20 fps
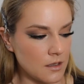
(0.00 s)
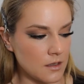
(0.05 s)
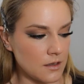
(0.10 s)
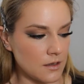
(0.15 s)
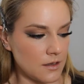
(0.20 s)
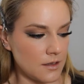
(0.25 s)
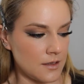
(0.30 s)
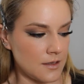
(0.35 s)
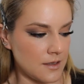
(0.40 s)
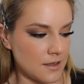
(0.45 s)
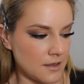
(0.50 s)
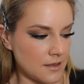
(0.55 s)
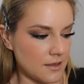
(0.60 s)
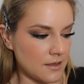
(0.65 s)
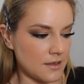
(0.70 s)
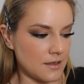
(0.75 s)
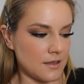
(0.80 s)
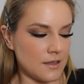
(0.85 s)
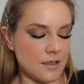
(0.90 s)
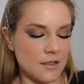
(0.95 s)
this
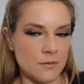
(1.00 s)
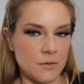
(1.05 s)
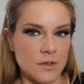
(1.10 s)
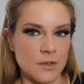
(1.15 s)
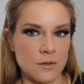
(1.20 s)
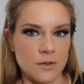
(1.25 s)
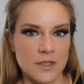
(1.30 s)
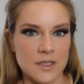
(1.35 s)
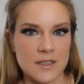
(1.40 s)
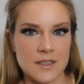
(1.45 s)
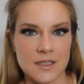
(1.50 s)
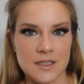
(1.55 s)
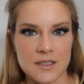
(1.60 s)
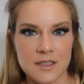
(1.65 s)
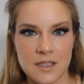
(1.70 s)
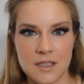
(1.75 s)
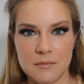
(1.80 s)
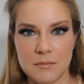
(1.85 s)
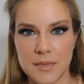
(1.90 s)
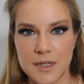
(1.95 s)
was only
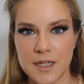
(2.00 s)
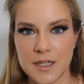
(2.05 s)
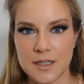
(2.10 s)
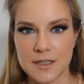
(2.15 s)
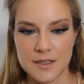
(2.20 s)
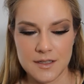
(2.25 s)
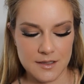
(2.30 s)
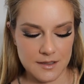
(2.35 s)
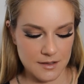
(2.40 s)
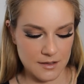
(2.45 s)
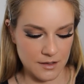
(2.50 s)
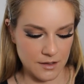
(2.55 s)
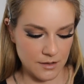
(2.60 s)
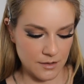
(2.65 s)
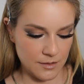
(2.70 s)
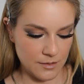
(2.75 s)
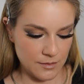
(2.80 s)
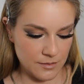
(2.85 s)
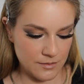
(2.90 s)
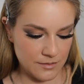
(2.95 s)
16 bucks.
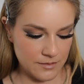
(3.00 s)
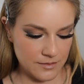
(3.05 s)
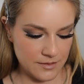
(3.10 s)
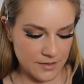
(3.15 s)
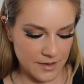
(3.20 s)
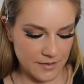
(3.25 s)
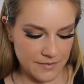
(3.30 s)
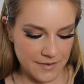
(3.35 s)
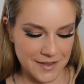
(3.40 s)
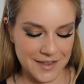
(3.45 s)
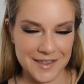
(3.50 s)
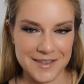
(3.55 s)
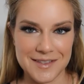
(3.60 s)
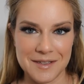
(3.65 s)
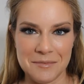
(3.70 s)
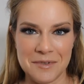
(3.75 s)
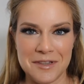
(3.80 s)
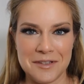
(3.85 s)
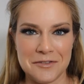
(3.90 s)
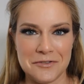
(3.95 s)
So I feel like
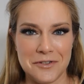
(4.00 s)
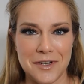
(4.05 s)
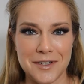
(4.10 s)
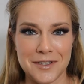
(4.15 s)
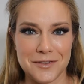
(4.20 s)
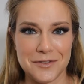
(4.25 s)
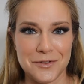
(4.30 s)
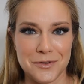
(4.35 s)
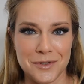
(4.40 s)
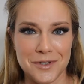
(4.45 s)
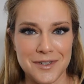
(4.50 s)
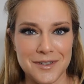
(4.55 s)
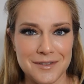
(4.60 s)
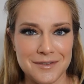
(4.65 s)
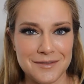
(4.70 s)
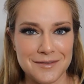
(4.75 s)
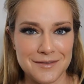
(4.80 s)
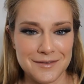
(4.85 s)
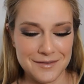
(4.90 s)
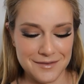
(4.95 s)
some of the drugstore
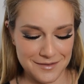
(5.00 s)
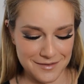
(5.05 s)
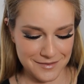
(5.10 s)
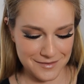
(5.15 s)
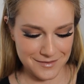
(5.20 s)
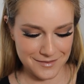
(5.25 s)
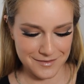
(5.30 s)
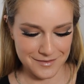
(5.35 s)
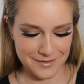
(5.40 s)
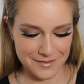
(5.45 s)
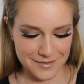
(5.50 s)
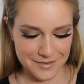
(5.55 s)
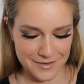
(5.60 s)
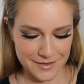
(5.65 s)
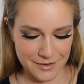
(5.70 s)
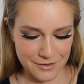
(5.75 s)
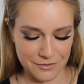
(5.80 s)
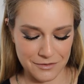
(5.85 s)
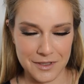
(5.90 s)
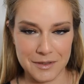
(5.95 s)

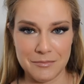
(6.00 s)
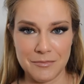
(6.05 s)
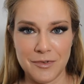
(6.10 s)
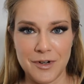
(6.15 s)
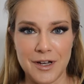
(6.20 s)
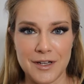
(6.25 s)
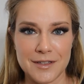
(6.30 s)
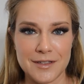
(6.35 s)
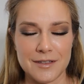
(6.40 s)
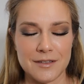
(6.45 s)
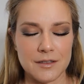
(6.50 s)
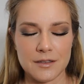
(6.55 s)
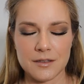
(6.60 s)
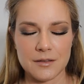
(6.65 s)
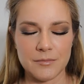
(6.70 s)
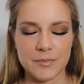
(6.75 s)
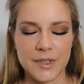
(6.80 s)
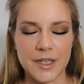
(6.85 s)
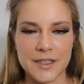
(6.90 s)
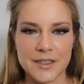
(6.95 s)
cream
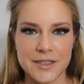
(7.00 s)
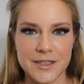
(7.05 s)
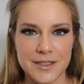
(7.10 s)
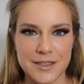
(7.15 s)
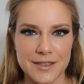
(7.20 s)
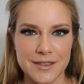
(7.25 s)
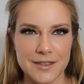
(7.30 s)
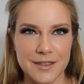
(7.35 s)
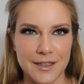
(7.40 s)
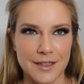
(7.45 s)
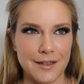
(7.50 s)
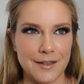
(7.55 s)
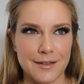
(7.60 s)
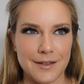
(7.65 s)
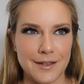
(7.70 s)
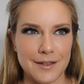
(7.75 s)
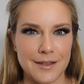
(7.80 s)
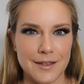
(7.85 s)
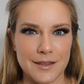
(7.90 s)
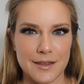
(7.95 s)
or blushes, like
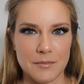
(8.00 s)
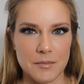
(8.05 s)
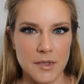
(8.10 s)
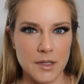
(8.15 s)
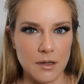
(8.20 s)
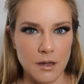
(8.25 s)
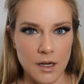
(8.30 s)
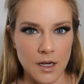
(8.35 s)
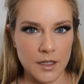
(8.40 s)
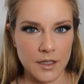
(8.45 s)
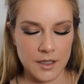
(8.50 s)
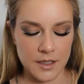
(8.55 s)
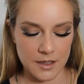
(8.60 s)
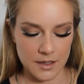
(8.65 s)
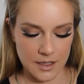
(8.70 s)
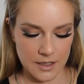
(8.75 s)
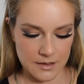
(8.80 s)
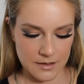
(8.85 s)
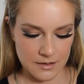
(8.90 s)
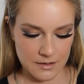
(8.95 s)
I think the Milani,
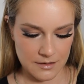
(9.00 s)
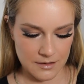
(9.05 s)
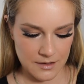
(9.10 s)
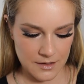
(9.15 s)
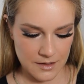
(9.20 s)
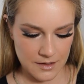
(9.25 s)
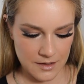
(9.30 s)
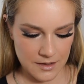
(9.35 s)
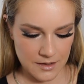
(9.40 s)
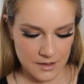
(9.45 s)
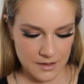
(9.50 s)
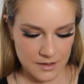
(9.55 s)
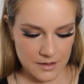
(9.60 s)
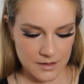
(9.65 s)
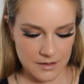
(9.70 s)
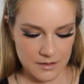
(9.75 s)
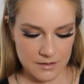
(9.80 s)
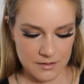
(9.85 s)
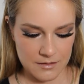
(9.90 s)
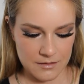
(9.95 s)
that's
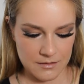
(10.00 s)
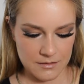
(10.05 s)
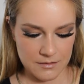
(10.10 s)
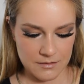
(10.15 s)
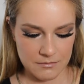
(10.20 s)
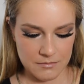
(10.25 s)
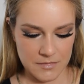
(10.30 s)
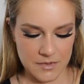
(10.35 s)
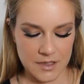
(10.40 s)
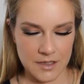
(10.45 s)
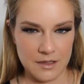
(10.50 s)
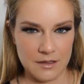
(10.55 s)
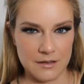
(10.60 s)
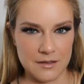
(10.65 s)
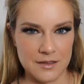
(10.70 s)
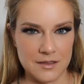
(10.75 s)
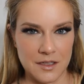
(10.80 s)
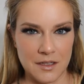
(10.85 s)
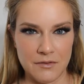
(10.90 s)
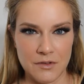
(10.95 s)
either
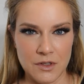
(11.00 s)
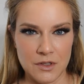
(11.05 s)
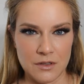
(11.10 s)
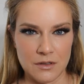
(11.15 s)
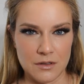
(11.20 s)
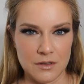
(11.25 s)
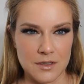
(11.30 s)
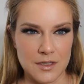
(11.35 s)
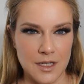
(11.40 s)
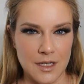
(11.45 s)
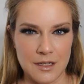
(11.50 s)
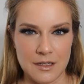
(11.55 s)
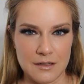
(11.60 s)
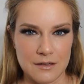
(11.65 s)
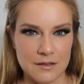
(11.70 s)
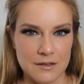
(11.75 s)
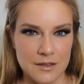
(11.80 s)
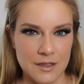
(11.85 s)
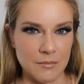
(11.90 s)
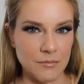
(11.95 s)
7 or 10
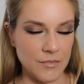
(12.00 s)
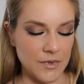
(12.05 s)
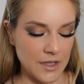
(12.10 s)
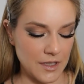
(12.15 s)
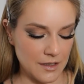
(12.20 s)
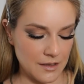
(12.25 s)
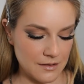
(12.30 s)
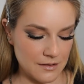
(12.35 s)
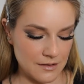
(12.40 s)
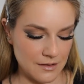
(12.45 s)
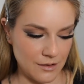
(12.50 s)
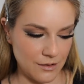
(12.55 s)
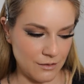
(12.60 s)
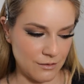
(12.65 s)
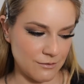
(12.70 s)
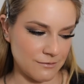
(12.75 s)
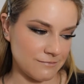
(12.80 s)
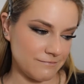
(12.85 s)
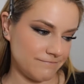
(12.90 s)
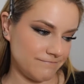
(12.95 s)
or something.
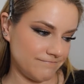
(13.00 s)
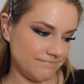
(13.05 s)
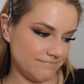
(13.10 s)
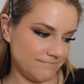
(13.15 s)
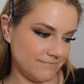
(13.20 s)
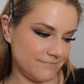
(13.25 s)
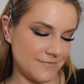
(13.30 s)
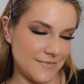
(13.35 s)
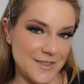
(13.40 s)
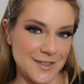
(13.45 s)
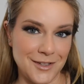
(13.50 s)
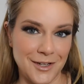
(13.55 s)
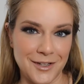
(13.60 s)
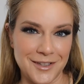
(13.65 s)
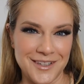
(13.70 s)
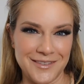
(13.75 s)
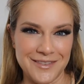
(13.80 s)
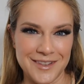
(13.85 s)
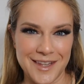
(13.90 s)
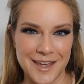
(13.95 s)
So it's not
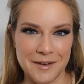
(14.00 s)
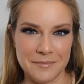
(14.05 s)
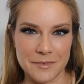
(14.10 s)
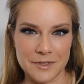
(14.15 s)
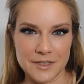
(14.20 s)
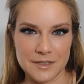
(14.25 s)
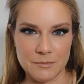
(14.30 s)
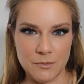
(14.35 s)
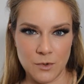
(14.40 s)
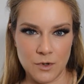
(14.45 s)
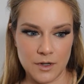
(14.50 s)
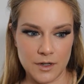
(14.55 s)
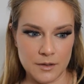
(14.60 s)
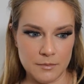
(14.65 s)
even that much more.